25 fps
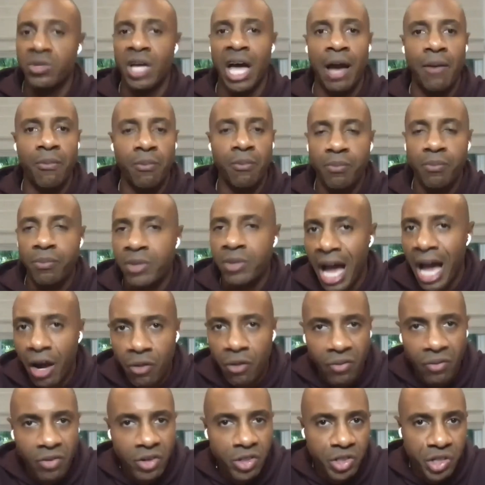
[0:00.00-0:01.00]
Time
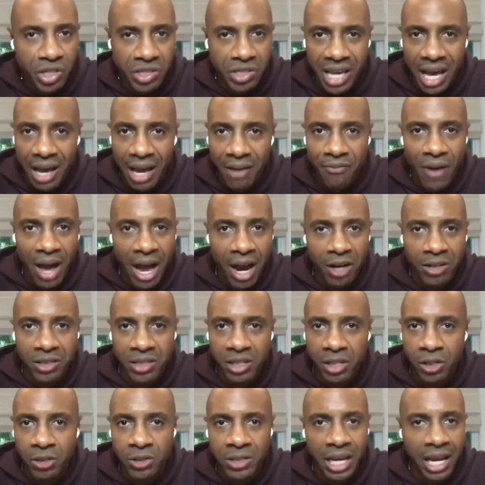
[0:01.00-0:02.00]
Doc Rivers just got fired
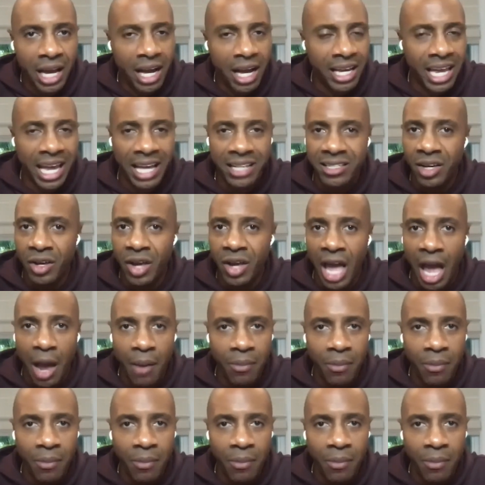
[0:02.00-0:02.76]
the other day. I can't tell you